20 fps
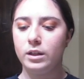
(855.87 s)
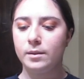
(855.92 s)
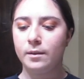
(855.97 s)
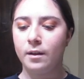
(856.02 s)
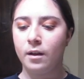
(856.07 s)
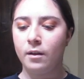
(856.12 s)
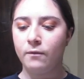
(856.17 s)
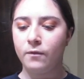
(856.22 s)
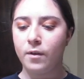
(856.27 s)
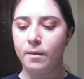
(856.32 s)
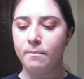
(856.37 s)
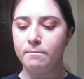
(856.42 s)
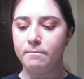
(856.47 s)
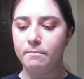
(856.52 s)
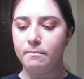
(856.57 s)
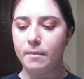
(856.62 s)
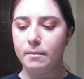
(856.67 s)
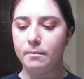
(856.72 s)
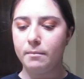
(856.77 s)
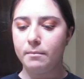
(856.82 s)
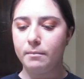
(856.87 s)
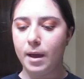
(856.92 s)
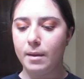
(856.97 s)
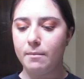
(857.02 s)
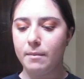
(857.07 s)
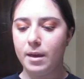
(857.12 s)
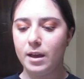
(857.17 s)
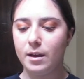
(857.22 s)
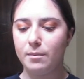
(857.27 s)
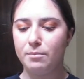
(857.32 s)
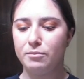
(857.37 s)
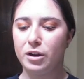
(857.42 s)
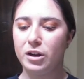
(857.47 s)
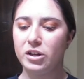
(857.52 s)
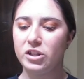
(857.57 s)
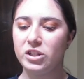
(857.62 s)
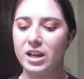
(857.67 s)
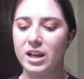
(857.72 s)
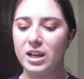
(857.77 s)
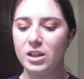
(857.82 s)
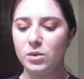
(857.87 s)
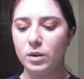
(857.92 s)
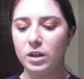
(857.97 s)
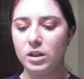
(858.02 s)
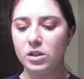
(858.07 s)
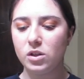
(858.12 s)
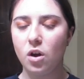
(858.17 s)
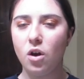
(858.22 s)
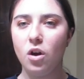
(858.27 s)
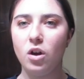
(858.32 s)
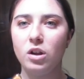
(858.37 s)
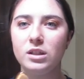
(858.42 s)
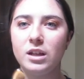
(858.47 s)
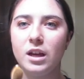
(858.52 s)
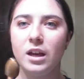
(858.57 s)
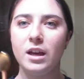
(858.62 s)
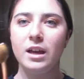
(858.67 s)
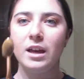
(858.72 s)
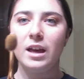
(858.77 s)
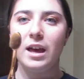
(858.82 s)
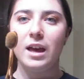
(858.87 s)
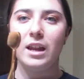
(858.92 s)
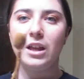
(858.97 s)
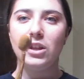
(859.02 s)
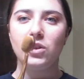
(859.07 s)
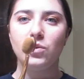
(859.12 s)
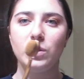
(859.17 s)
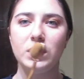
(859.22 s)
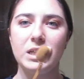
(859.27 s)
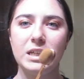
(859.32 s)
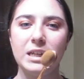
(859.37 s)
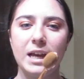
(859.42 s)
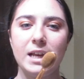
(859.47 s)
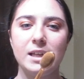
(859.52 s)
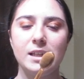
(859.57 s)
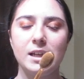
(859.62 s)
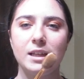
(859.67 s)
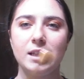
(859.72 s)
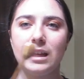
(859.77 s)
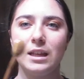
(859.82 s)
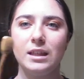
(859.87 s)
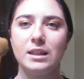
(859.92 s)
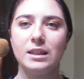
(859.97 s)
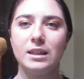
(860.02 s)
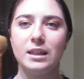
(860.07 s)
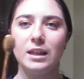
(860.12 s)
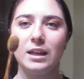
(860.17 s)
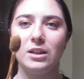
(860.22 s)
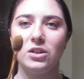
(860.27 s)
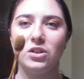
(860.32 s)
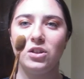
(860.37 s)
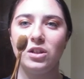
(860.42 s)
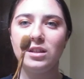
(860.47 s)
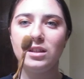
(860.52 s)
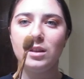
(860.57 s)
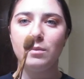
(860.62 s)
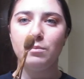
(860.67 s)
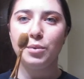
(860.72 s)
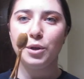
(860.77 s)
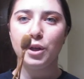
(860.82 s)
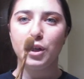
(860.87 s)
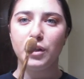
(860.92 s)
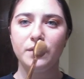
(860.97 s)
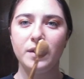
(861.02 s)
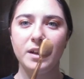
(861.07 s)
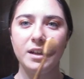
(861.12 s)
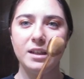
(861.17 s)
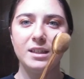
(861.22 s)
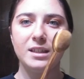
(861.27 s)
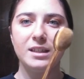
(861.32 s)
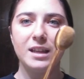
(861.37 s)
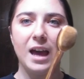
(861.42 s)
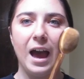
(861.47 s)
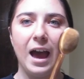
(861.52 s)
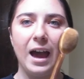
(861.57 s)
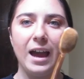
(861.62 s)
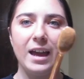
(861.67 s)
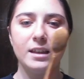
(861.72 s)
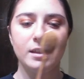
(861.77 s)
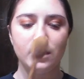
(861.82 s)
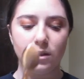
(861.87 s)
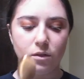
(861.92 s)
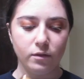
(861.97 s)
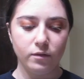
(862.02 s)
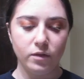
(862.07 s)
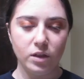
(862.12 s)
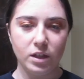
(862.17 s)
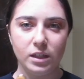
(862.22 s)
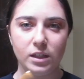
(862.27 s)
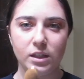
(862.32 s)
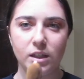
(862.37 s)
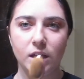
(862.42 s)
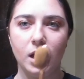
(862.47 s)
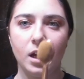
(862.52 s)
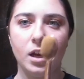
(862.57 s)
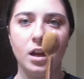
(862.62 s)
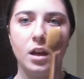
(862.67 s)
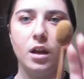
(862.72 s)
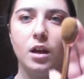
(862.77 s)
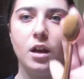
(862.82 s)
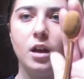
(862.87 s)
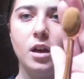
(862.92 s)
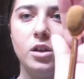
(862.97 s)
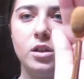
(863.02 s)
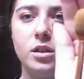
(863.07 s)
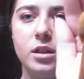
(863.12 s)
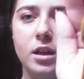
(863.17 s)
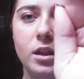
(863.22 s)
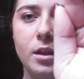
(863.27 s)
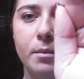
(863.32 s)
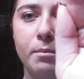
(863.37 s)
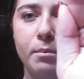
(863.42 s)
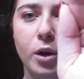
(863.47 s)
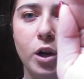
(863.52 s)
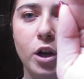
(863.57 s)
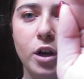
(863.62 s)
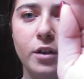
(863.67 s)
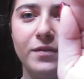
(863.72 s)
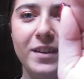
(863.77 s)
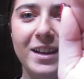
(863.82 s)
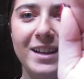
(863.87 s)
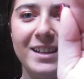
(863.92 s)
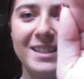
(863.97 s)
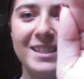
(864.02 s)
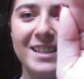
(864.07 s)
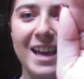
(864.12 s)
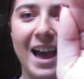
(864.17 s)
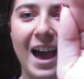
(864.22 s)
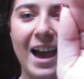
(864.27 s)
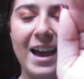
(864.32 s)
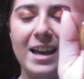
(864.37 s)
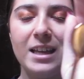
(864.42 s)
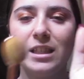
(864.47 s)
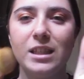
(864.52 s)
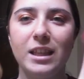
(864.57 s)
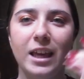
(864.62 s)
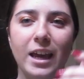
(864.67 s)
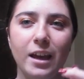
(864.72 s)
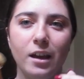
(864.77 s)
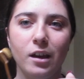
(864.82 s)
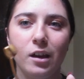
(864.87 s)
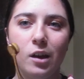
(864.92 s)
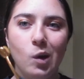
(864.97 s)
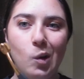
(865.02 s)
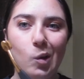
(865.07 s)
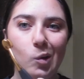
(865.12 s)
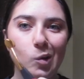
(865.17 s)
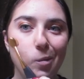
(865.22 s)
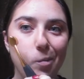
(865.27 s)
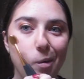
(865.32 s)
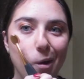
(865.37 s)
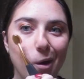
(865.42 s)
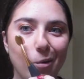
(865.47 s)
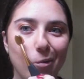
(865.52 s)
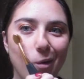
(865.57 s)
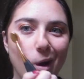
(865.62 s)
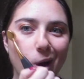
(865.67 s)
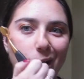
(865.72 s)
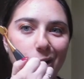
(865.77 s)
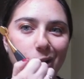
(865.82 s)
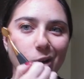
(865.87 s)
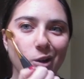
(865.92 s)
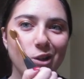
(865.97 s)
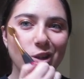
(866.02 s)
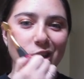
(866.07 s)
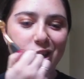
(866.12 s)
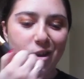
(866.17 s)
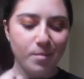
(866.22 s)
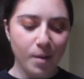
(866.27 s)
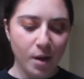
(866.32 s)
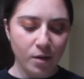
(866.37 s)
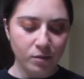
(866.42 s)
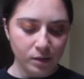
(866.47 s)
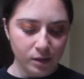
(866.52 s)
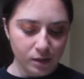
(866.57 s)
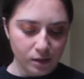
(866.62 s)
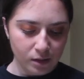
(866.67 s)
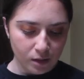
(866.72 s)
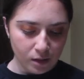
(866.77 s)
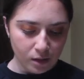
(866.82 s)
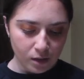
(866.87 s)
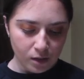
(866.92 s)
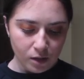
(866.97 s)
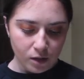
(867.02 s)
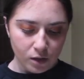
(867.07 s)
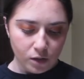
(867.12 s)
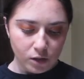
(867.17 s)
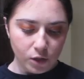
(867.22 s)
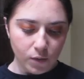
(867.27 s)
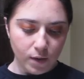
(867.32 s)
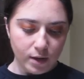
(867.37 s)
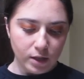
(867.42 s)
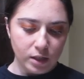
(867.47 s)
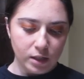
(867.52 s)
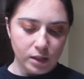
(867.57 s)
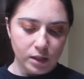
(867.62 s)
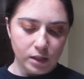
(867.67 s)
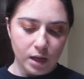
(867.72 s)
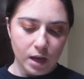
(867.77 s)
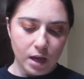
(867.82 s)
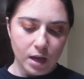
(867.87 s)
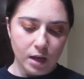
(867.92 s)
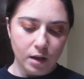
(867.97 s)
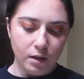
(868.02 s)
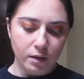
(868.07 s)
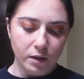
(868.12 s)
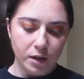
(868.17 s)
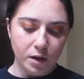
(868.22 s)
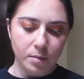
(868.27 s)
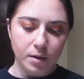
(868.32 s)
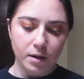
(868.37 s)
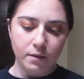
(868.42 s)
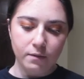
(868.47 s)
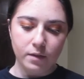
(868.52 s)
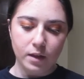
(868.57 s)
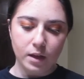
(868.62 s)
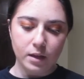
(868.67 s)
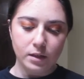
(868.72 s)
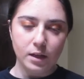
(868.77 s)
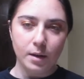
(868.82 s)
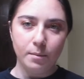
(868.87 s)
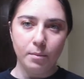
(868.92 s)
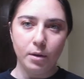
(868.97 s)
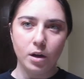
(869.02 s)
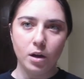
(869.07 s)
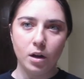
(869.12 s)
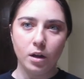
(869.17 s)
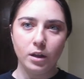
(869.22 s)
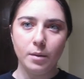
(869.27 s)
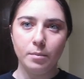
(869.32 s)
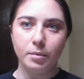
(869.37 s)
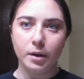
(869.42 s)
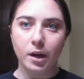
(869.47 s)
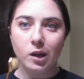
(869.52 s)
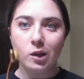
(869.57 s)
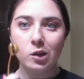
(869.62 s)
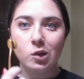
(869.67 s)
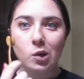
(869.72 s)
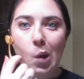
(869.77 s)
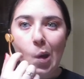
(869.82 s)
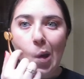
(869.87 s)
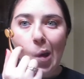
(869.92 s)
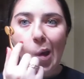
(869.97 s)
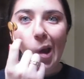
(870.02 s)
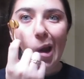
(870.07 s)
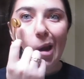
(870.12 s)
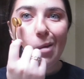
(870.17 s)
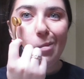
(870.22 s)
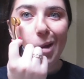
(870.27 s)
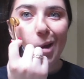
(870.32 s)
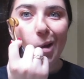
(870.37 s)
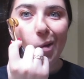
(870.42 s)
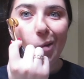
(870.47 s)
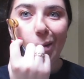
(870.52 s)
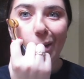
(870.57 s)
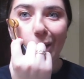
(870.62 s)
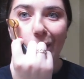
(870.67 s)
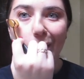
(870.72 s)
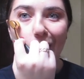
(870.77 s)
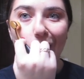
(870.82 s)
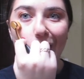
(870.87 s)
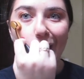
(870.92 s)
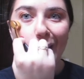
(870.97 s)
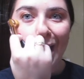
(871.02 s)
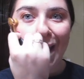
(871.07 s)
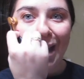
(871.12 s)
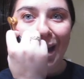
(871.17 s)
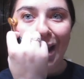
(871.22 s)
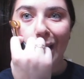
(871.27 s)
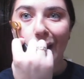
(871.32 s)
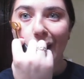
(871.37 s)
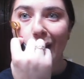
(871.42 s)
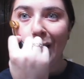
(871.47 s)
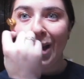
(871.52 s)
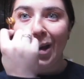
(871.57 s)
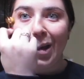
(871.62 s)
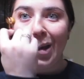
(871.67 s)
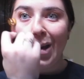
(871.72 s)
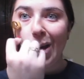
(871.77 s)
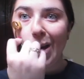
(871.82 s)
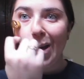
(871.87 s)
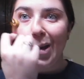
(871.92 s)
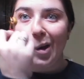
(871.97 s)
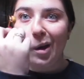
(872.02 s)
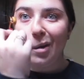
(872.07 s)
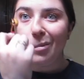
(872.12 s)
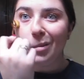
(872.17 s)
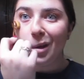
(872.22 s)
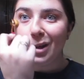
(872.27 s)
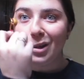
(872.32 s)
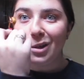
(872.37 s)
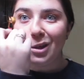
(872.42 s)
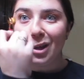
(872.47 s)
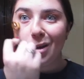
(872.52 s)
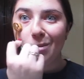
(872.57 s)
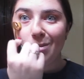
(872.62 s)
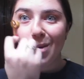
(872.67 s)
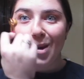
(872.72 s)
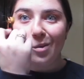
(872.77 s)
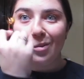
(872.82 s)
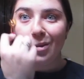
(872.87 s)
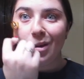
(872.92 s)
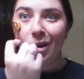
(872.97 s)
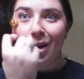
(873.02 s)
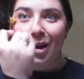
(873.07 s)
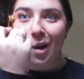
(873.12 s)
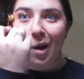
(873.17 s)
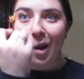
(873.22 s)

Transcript: It's from my makeup brush set is what it's called. And it's really nice because it's like just the perfect size. I don't know if you can see it. Just like the perfect size, like to put it right on your cheekbones. So I just take a little bit of this and I put it on the brush. And I put it right on my cheekbone.